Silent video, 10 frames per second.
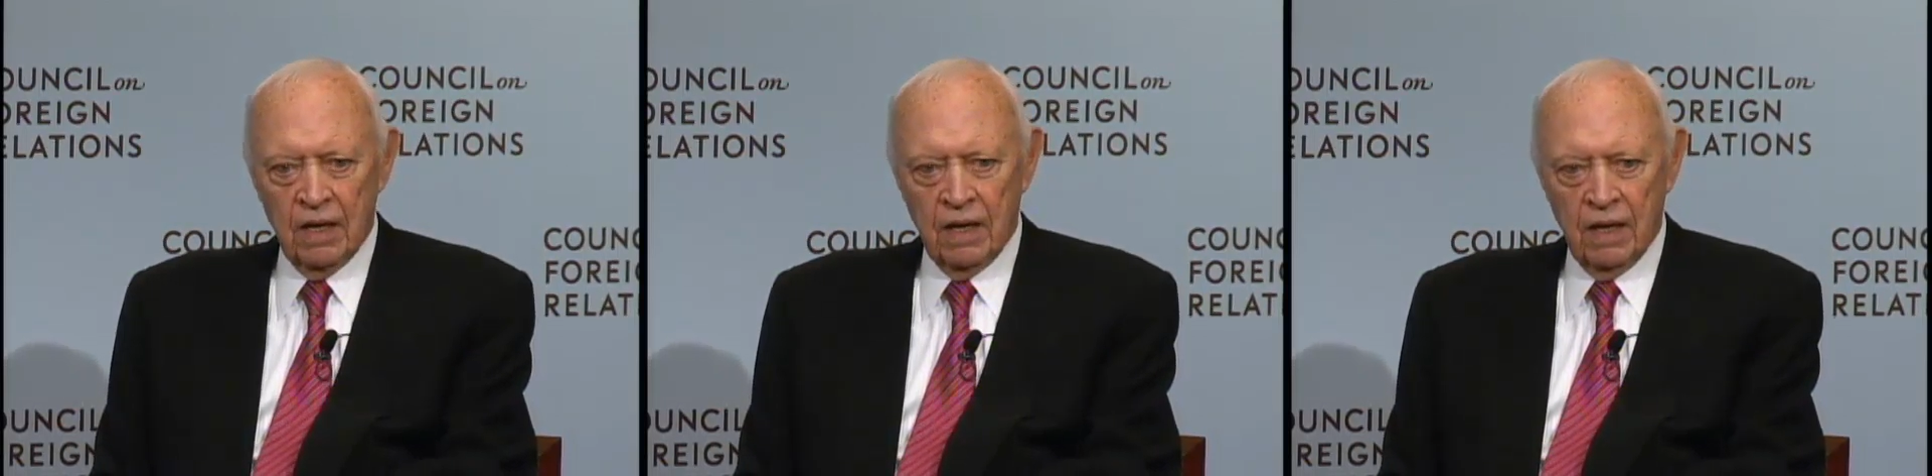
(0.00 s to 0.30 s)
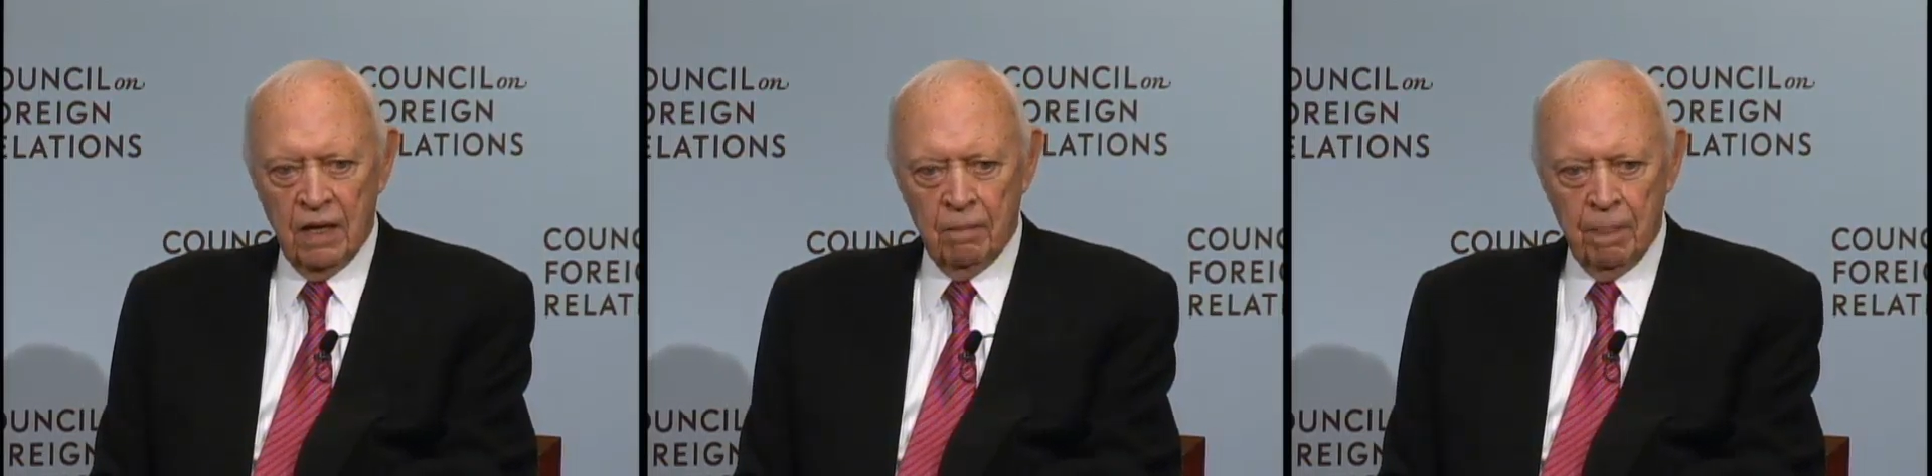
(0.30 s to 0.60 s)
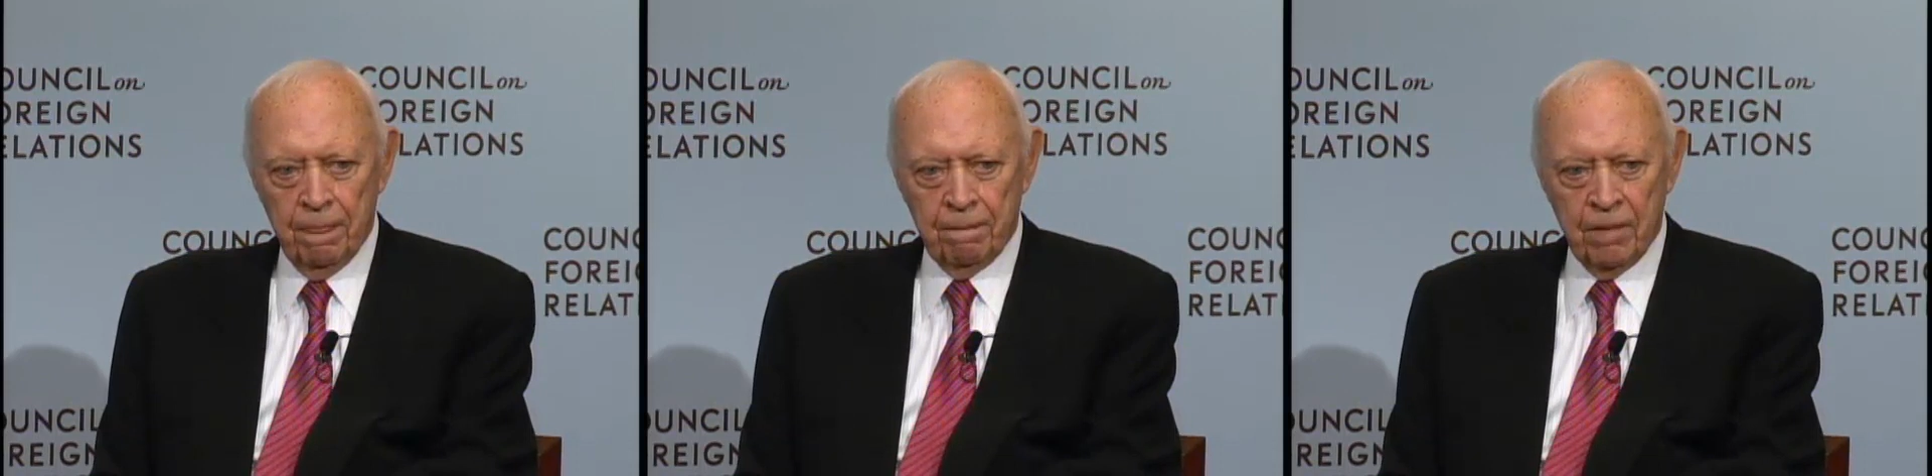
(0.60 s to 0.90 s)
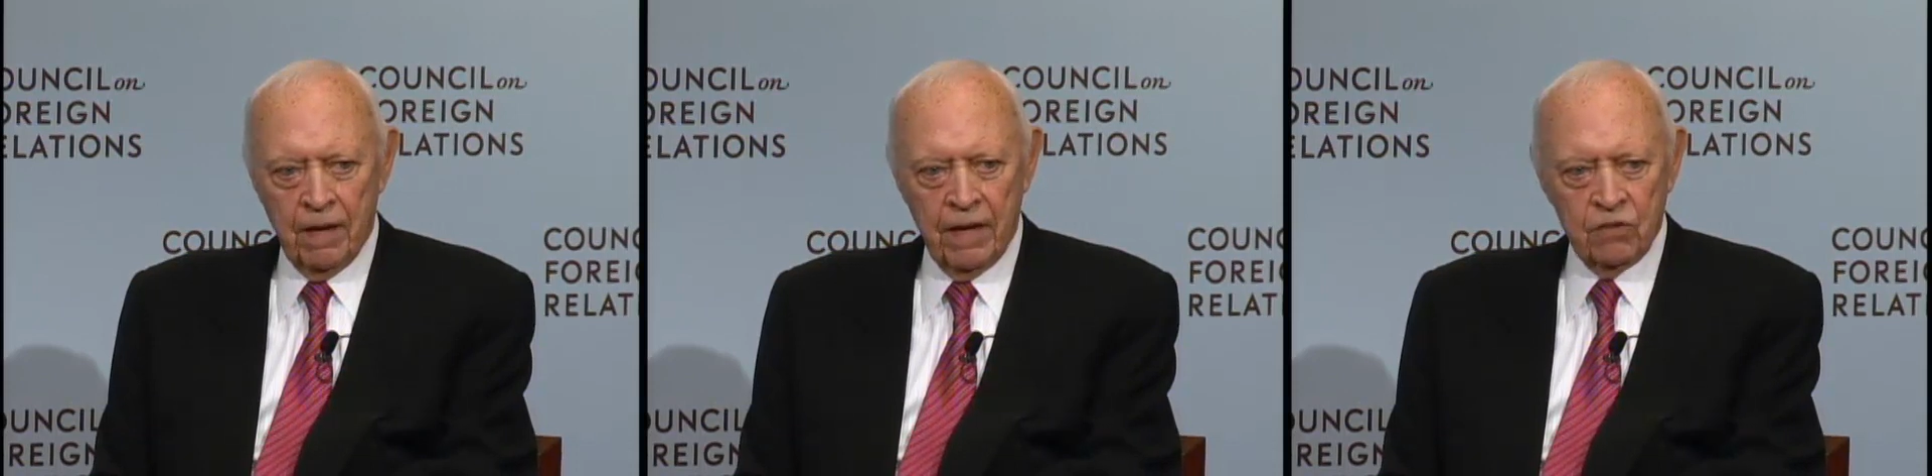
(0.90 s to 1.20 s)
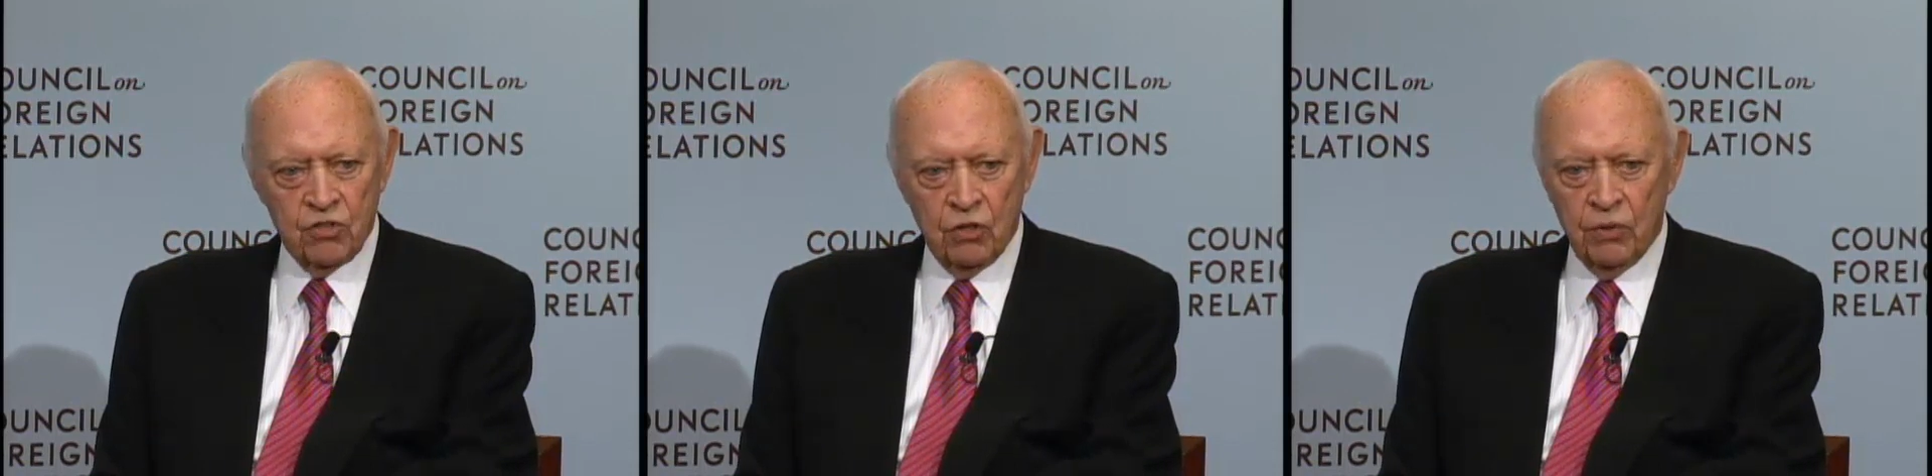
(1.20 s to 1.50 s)
Um,
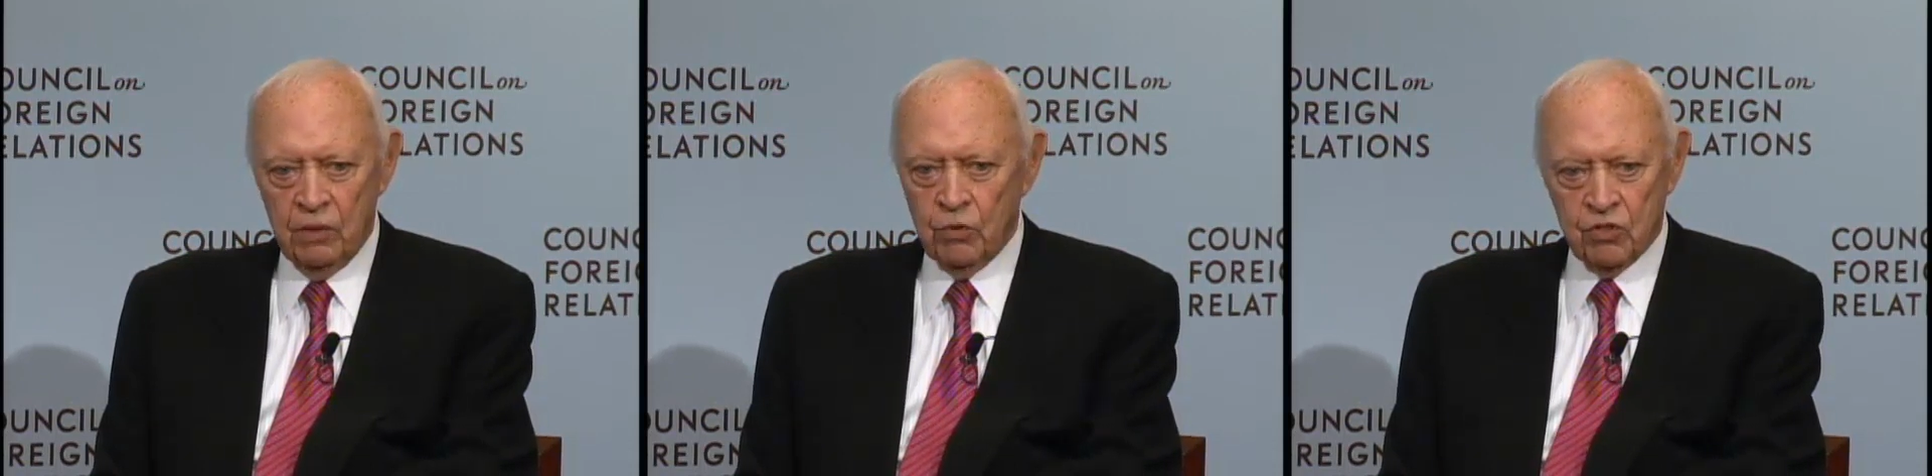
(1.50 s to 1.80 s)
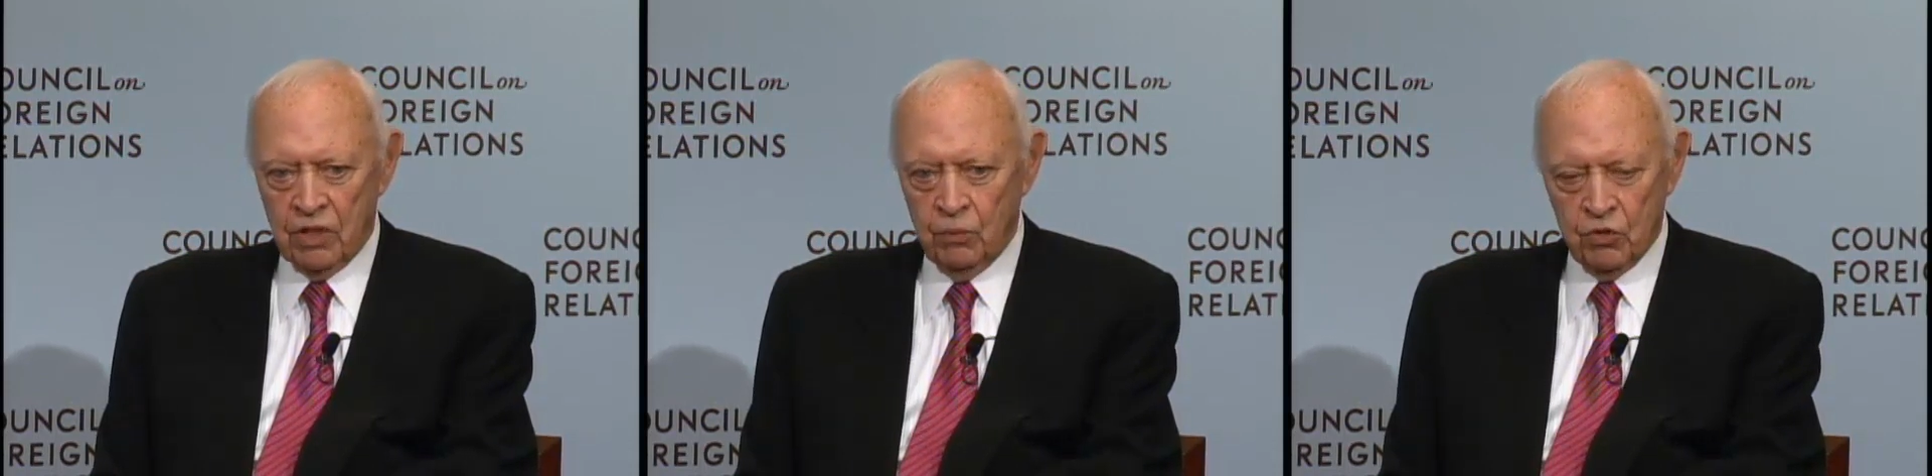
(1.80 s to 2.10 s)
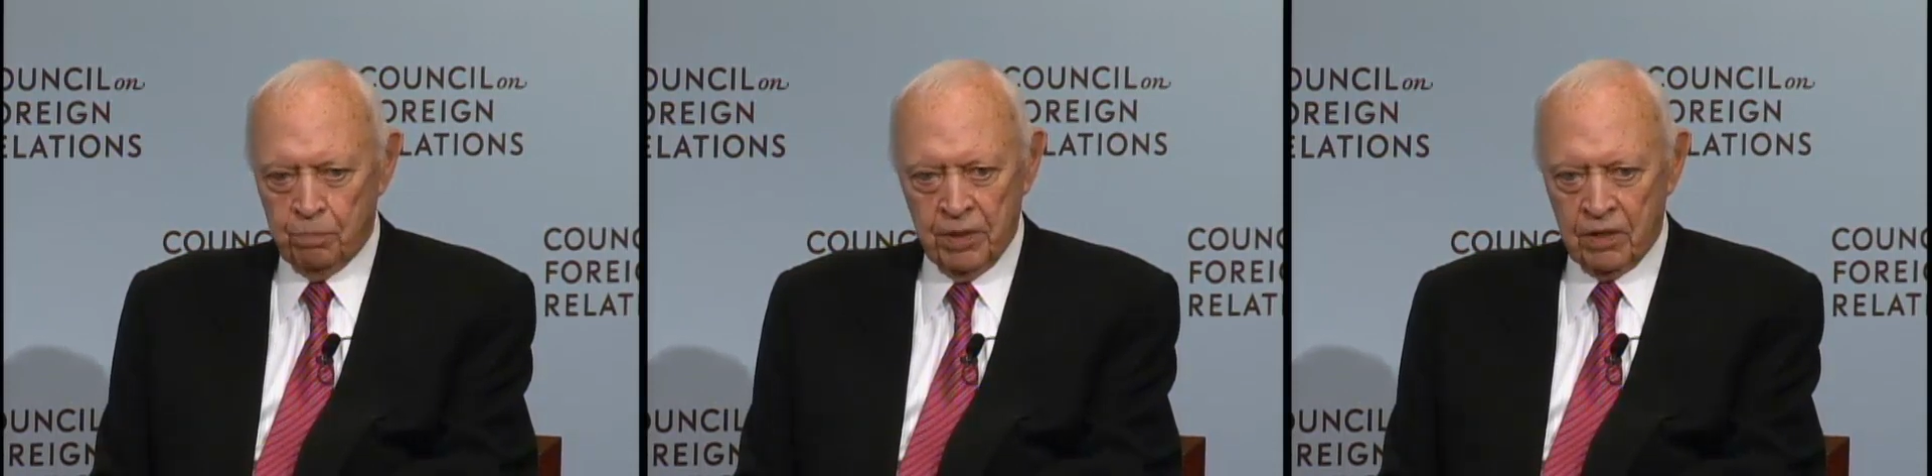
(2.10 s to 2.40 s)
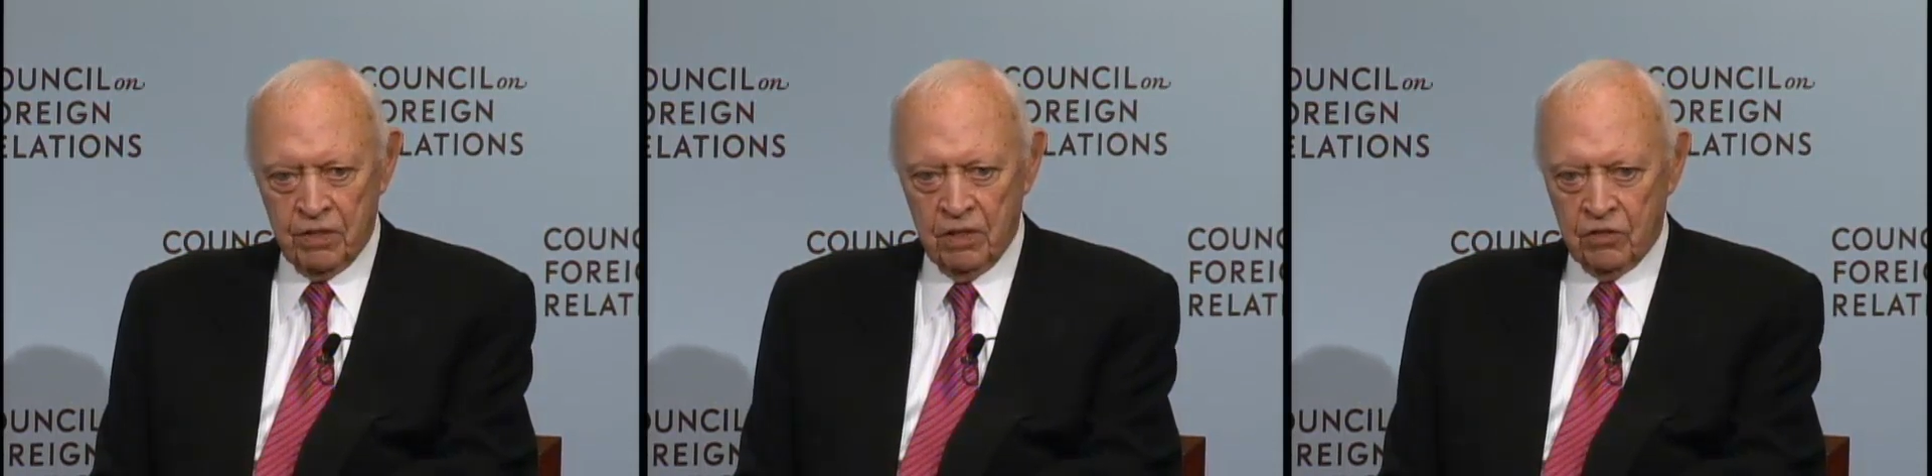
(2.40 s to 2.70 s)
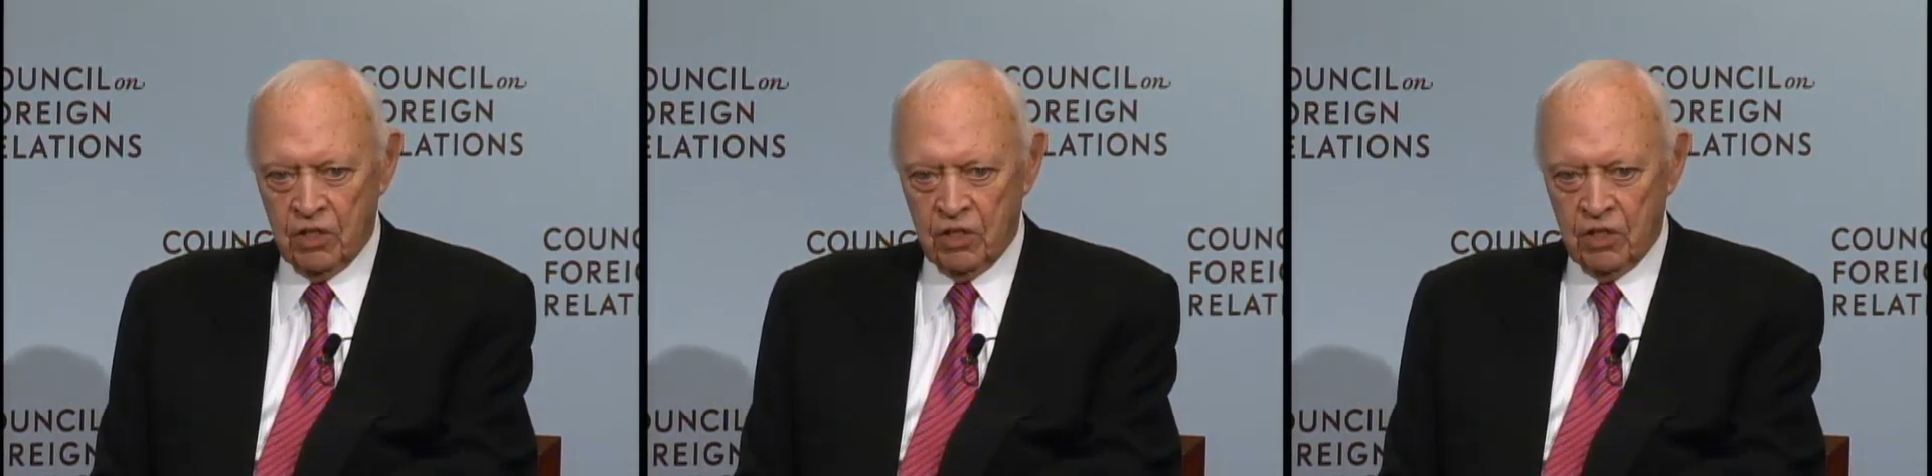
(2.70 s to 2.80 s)
and so he was, he was picked uh,